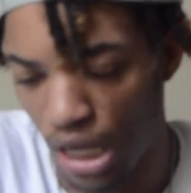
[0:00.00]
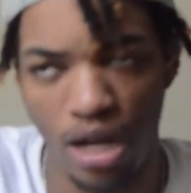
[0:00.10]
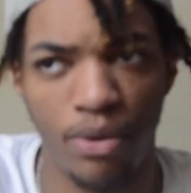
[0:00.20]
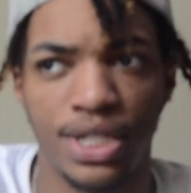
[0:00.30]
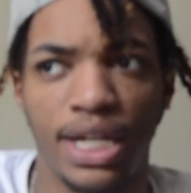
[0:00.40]

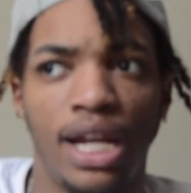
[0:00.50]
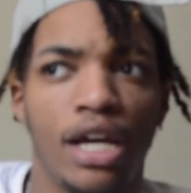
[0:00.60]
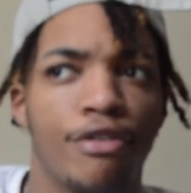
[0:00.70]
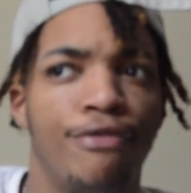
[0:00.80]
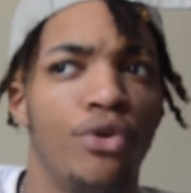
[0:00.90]
I was at
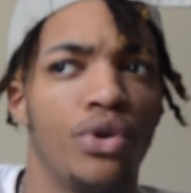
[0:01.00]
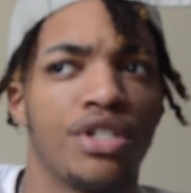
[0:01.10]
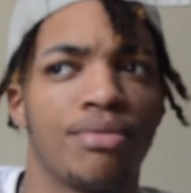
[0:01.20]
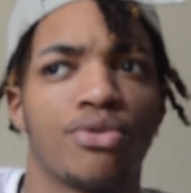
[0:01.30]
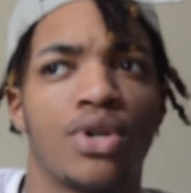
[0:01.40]
like 40
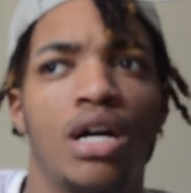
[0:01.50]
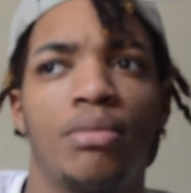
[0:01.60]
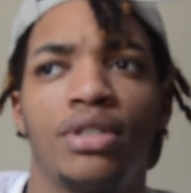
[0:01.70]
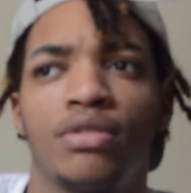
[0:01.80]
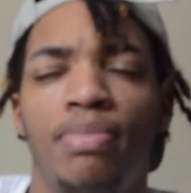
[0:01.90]

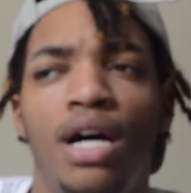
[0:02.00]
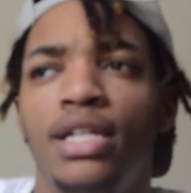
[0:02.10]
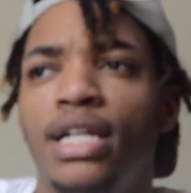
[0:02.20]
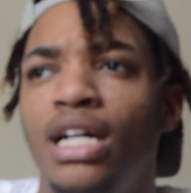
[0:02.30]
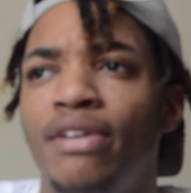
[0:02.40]
subscribers.
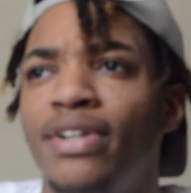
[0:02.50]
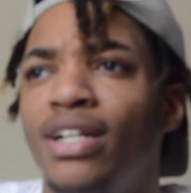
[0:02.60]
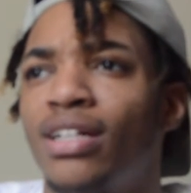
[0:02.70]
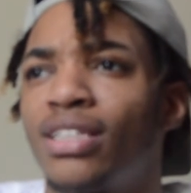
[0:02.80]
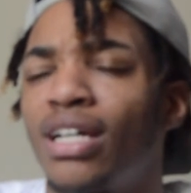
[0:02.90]
Probably not even
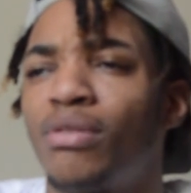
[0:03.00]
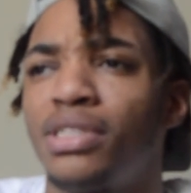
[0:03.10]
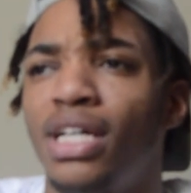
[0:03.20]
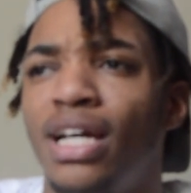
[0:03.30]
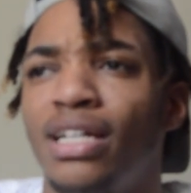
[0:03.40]
there. I think I
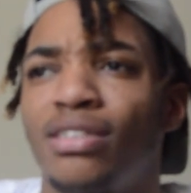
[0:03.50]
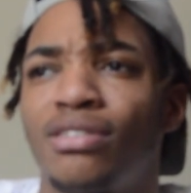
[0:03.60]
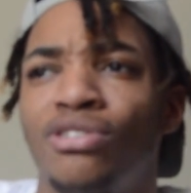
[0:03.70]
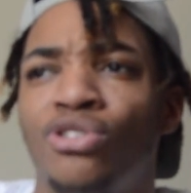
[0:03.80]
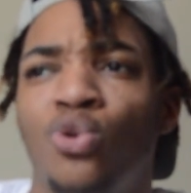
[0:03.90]
was at like
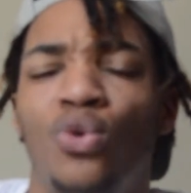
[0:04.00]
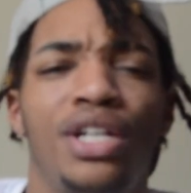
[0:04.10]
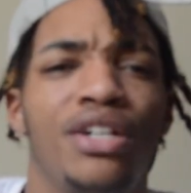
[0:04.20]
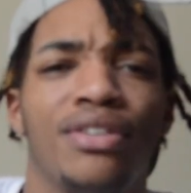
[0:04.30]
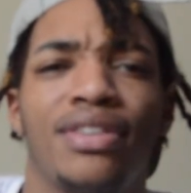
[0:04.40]

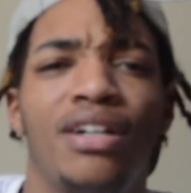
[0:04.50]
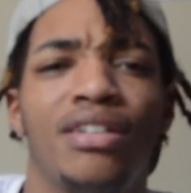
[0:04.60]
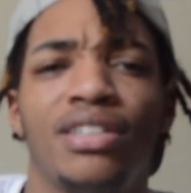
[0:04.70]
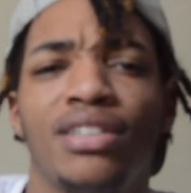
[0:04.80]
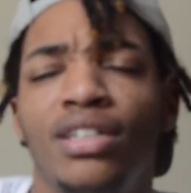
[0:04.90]
20 or
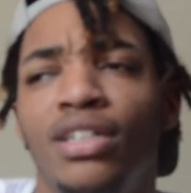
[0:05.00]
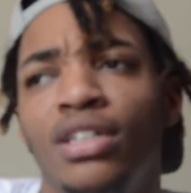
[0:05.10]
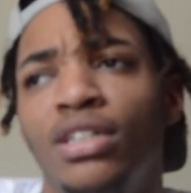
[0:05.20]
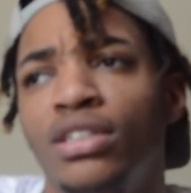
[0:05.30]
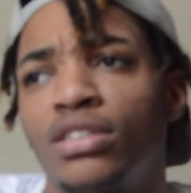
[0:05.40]
30.
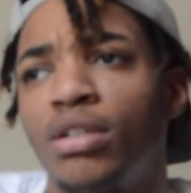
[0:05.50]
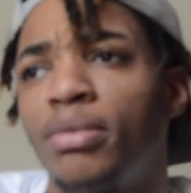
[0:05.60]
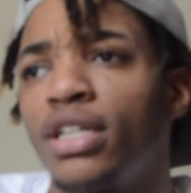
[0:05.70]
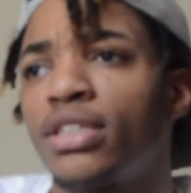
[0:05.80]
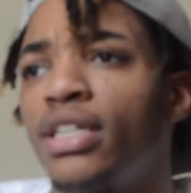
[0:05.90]

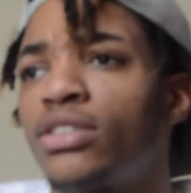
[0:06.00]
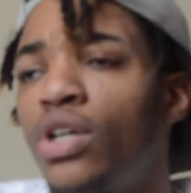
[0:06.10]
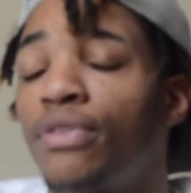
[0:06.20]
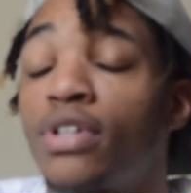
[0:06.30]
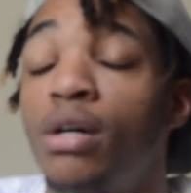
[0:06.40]
Something like that.
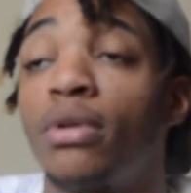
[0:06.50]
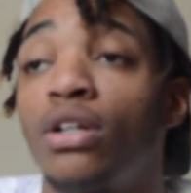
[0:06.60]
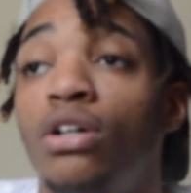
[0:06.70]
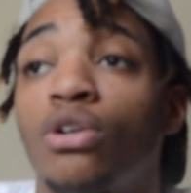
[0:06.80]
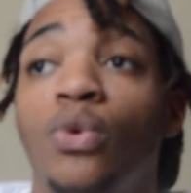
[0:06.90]
So I've come a
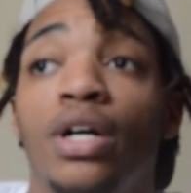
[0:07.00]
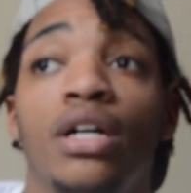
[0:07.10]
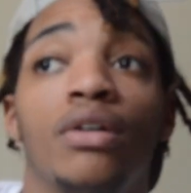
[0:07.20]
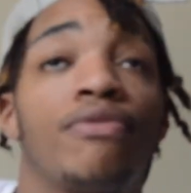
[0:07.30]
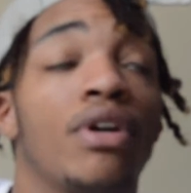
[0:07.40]
long
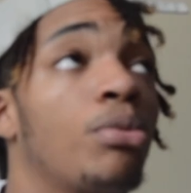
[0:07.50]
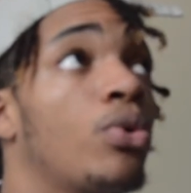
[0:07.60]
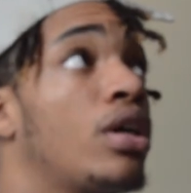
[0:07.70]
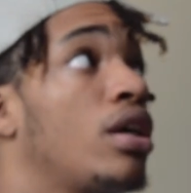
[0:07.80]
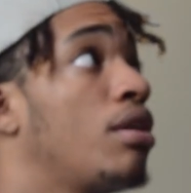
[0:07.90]
way.
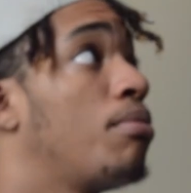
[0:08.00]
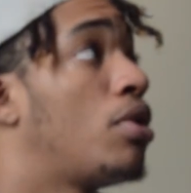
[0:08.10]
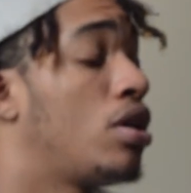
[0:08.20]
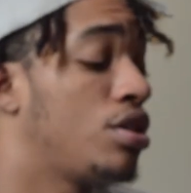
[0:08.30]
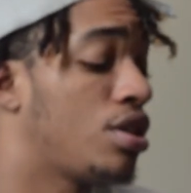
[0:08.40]
February,
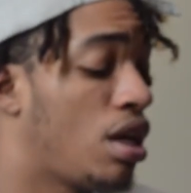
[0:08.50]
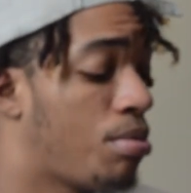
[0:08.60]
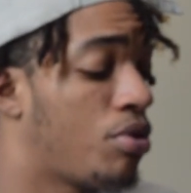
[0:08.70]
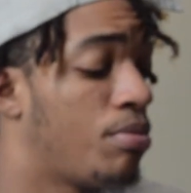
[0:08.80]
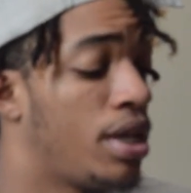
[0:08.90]
March,
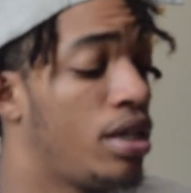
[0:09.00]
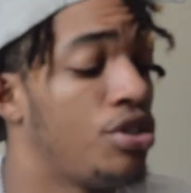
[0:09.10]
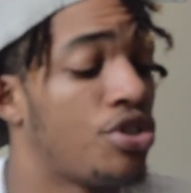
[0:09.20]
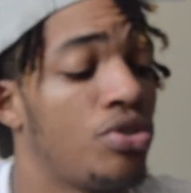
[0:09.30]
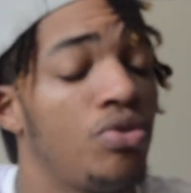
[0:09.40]
April, May,
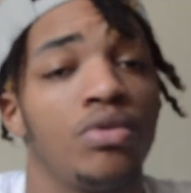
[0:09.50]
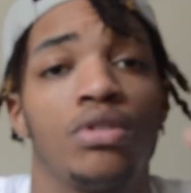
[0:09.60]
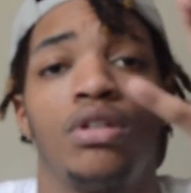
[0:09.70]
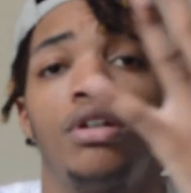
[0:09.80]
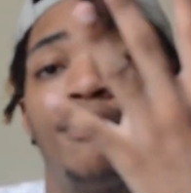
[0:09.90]
June.
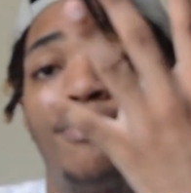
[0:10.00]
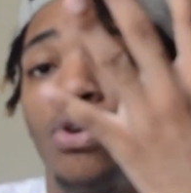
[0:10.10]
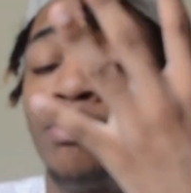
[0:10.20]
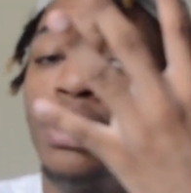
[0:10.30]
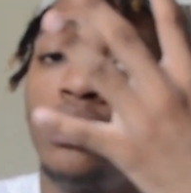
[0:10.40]

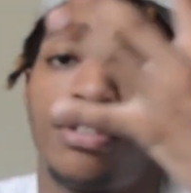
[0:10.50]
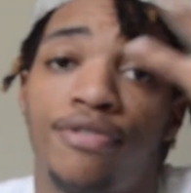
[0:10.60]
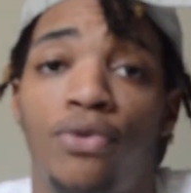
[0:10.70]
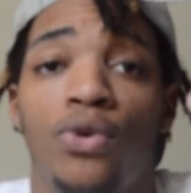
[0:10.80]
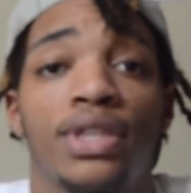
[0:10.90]
4 months,
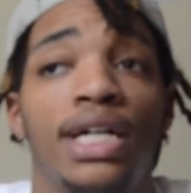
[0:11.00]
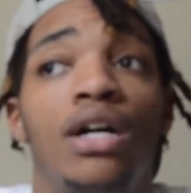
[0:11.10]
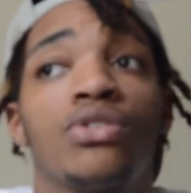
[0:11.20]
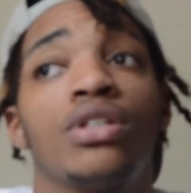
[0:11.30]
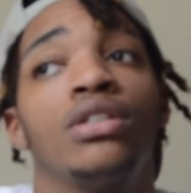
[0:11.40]

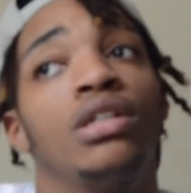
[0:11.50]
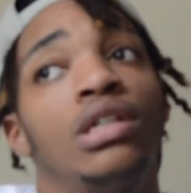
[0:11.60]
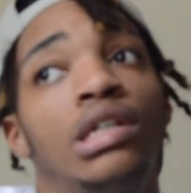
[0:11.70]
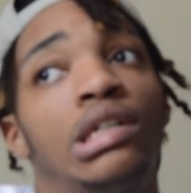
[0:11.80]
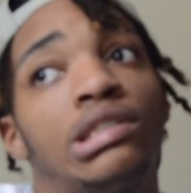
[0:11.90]
4,000.
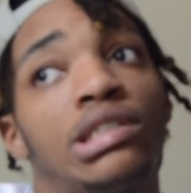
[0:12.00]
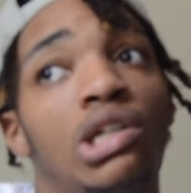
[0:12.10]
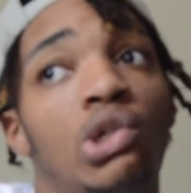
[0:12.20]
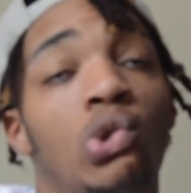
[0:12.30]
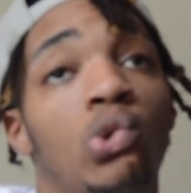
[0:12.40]

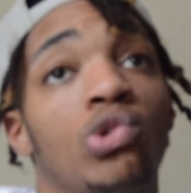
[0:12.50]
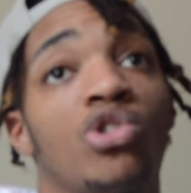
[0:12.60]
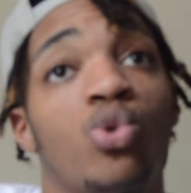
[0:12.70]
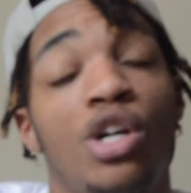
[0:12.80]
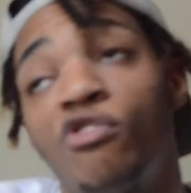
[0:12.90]
So
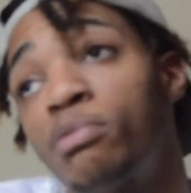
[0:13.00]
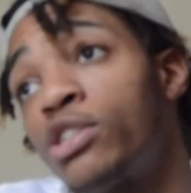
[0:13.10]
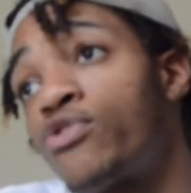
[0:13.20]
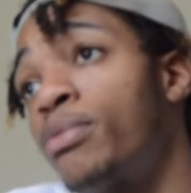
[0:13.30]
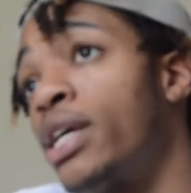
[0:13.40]
12
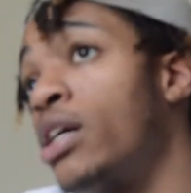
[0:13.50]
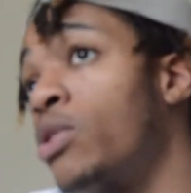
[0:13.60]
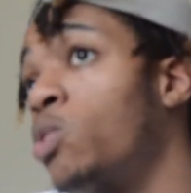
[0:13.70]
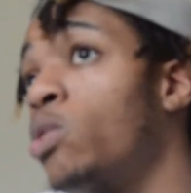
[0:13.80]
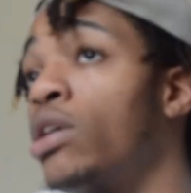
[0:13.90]
months from
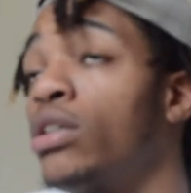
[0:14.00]
now,